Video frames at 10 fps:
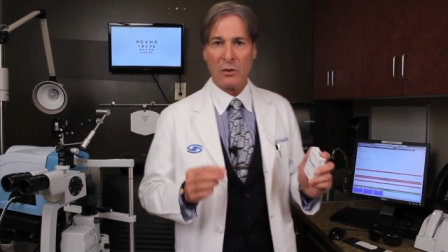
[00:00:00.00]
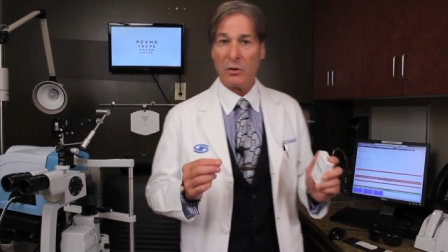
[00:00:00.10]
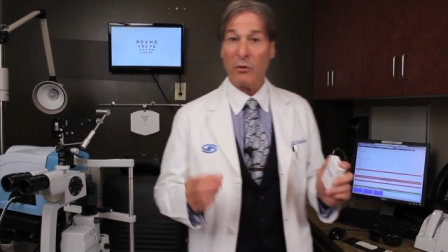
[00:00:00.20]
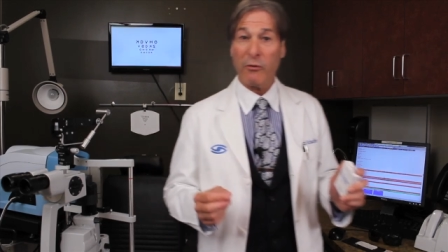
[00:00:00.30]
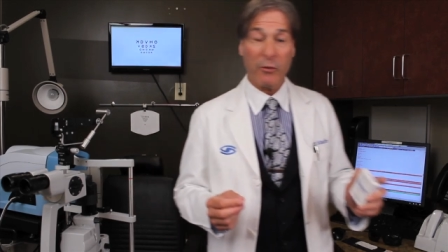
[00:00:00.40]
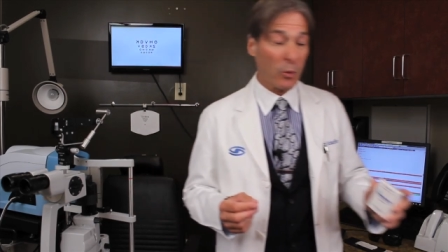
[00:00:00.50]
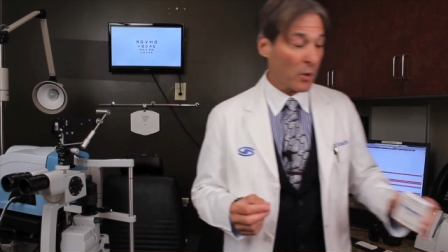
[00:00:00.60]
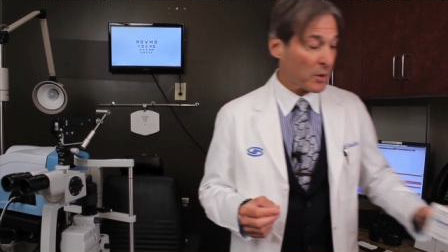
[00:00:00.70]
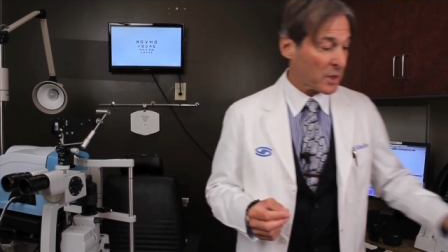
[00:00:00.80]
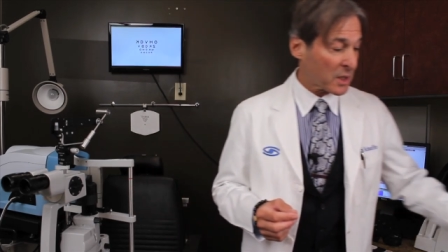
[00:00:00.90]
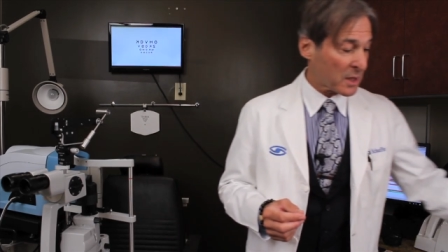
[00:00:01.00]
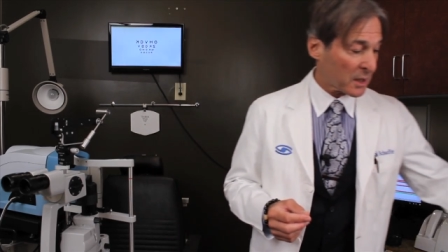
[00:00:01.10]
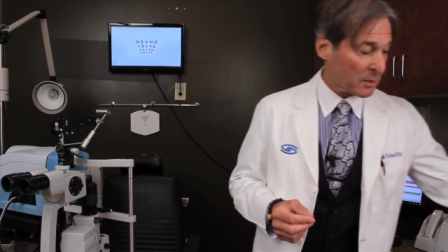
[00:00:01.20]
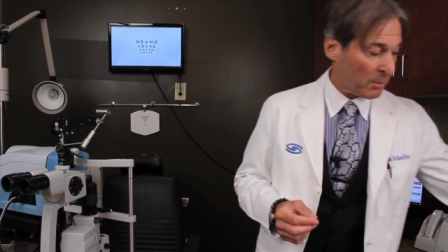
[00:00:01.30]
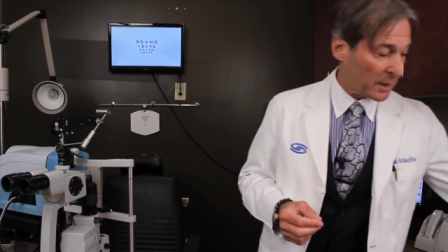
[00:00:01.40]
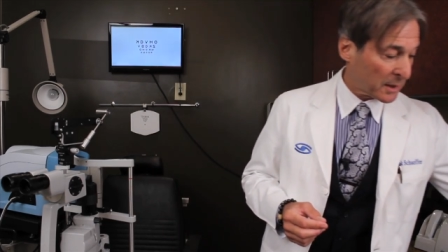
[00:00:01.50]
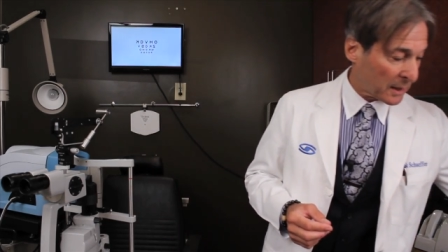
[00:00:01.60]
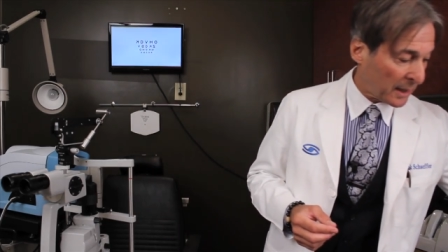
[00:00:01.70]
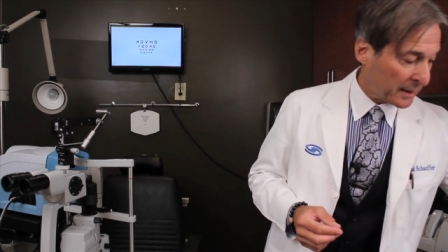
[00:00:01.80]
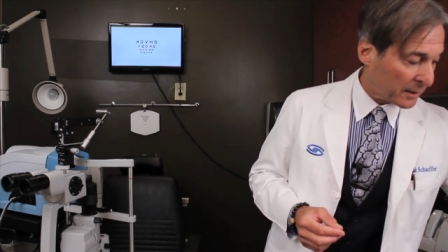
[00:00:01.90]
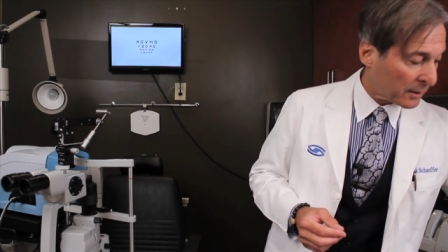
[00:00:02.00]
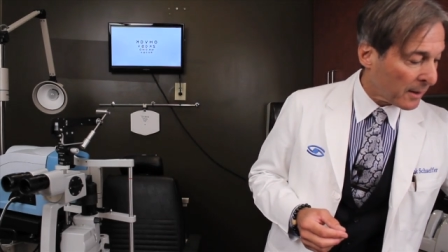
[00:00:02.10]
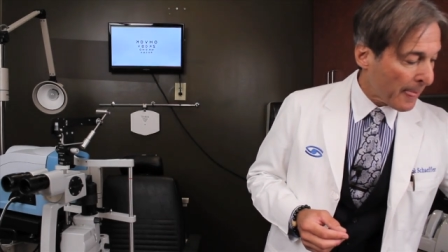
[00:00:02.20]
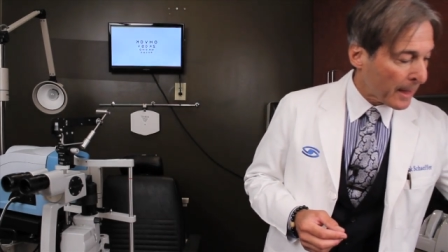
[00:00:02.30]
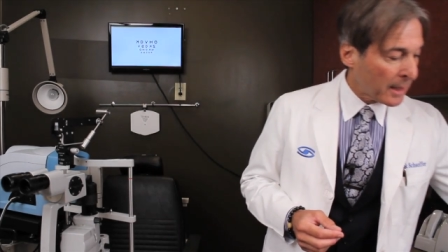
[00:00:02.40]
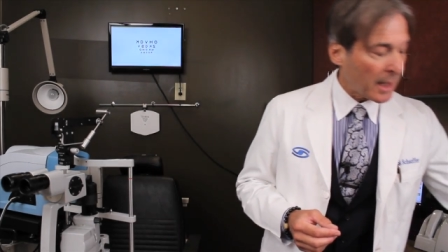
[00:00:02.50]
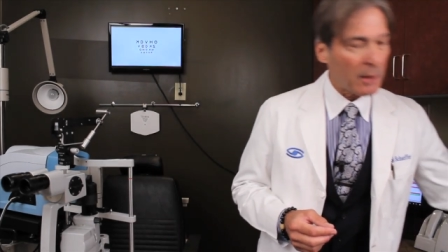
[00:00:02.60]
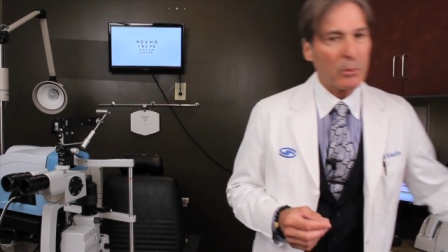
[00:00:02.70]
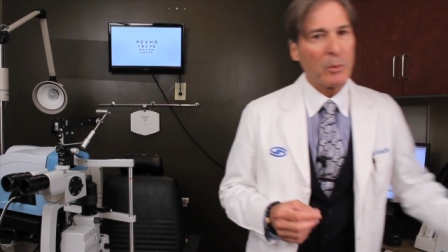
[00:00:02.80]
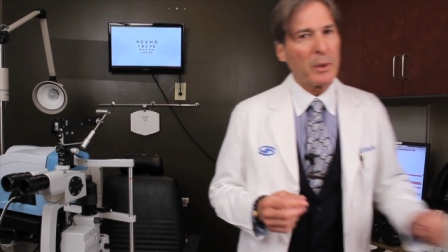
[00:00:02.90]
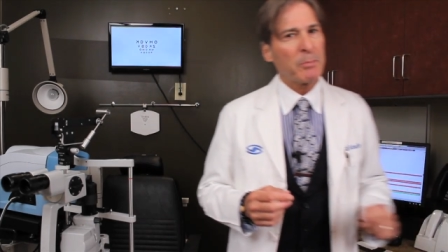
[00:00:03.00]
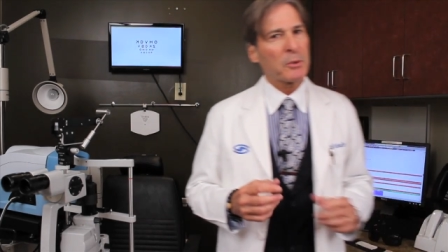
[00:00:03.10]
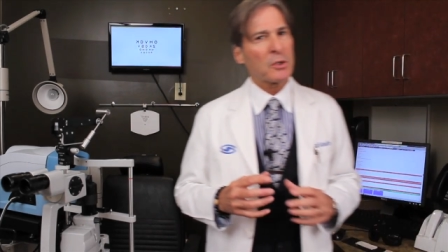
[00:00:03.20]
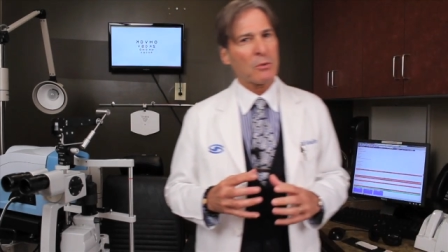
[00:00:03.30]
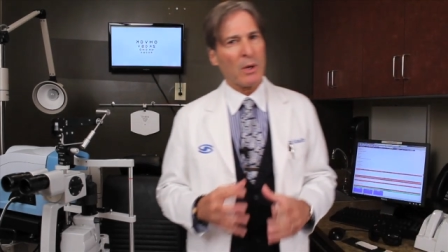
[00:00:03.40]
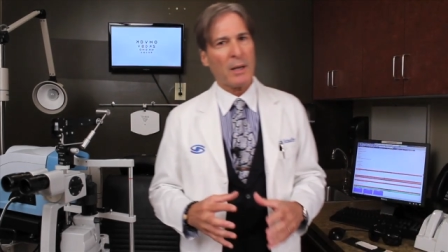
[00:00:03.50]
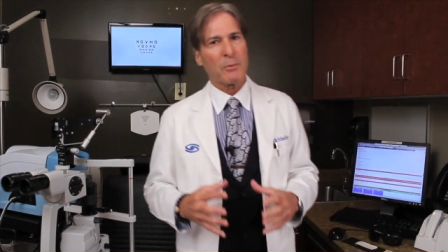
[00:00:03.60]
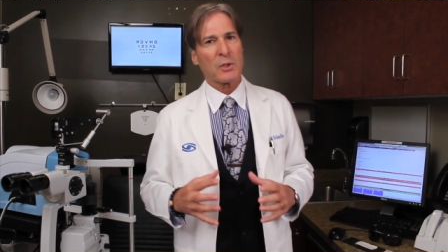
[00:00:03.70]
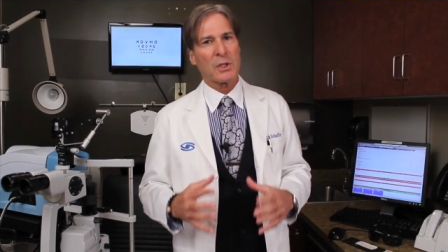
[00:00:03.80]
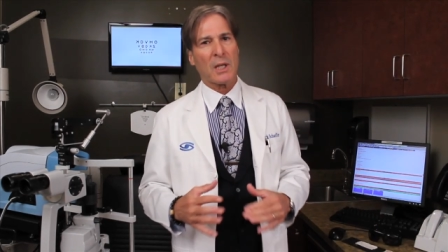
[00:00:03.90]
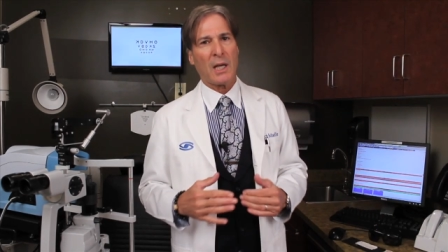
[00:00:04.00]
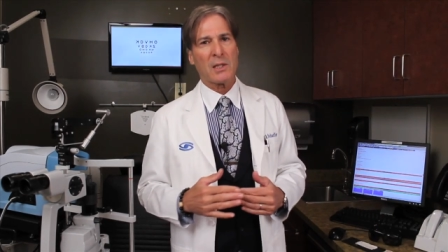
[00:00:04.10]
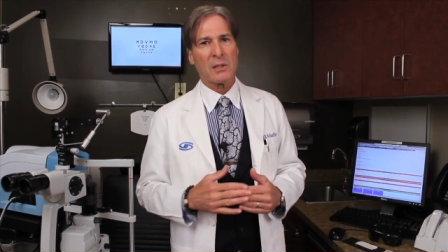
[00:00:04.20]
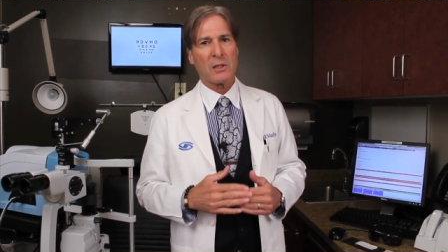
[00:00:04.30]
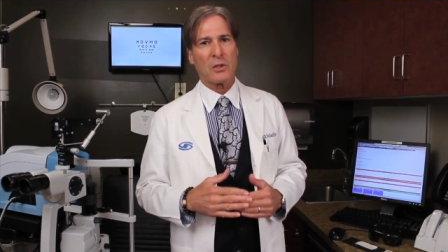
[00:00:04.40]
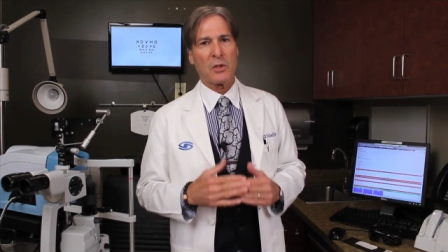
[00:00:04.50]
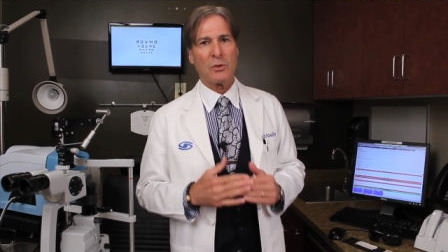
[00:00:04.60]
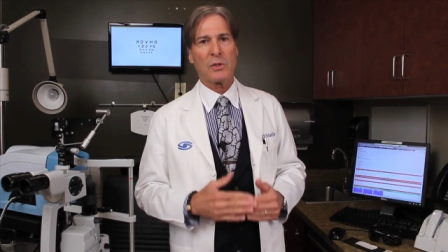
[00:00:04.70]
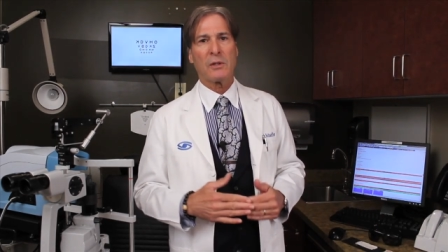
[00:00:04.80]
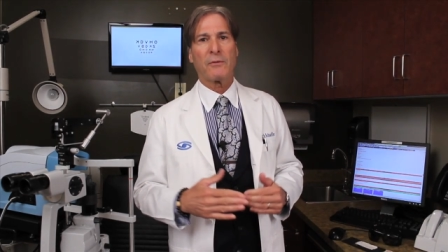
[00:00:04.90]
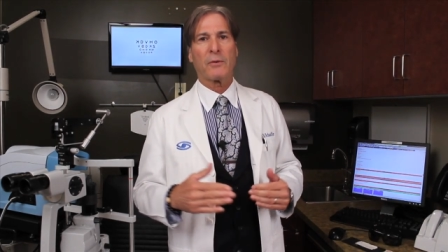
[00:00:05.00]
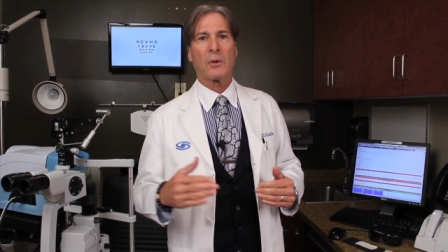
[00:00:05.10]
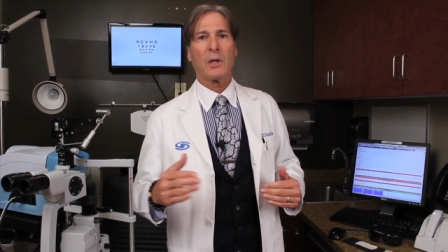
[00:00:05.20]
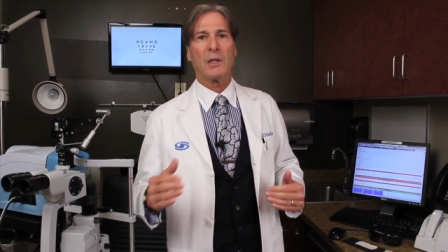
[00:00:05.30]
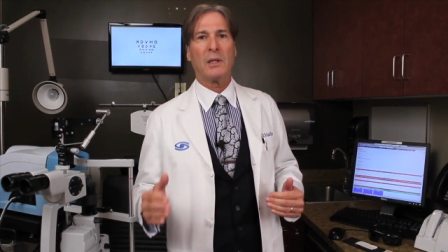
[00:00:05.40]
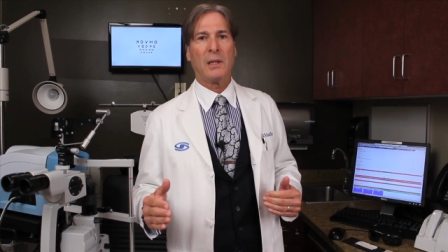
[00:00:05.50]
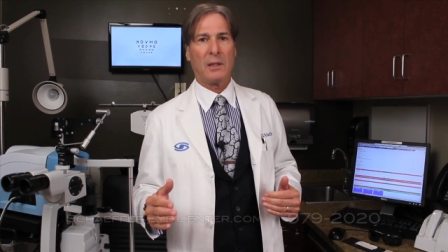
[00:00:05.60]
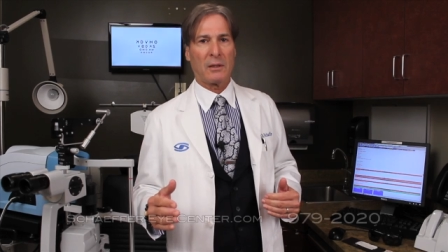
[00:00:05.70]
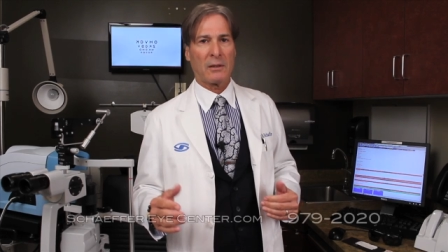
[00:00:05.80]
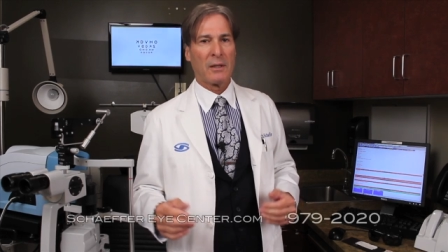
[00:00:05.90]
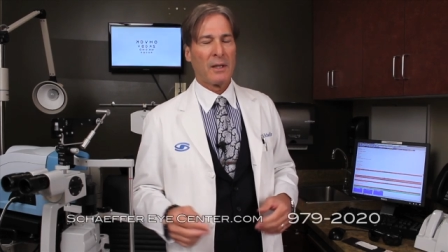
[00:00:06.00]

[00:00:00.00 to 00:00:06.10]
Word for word: till four to six months later, and when we prescribe restasis, it's usually for a year.